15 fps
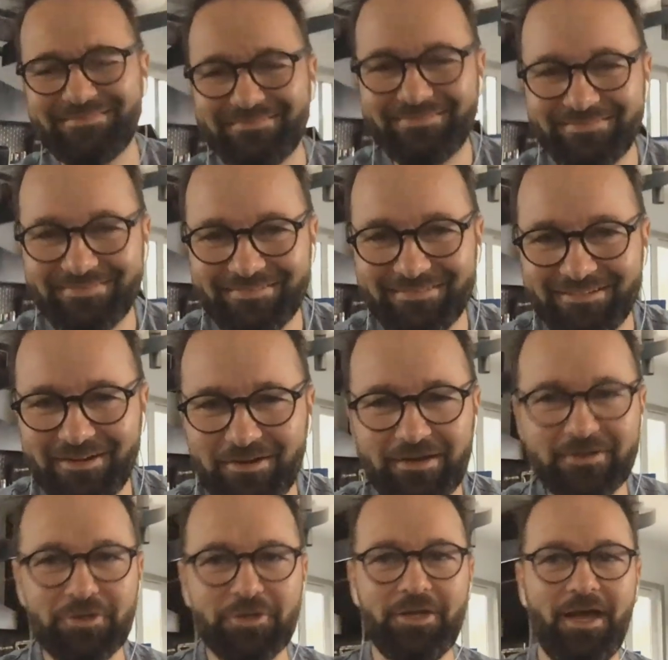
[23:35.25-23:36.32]
Bye bye. bye. bye.
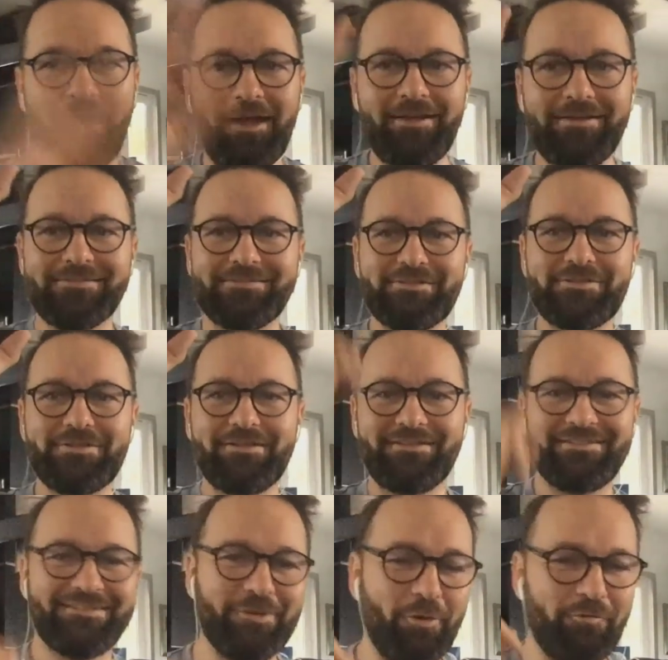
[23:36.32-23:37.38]
bye. Thank you. Thank you.
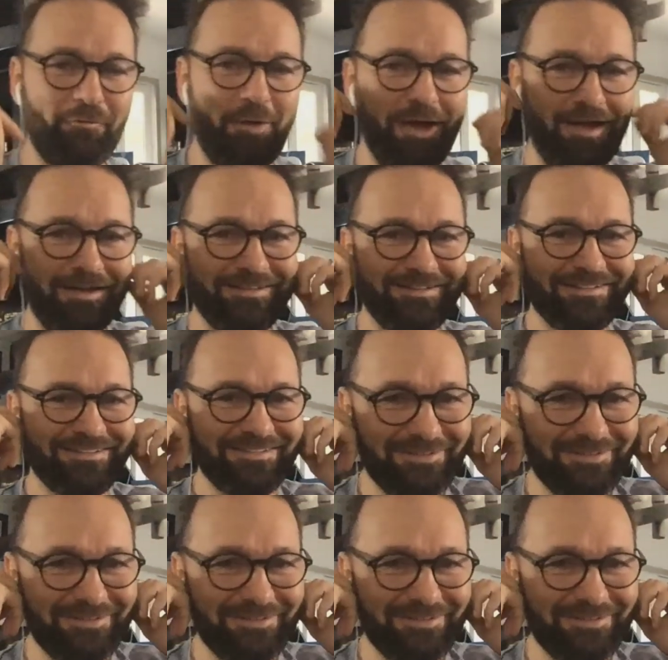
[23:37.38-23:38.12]
Merci beaucoup, Daniel.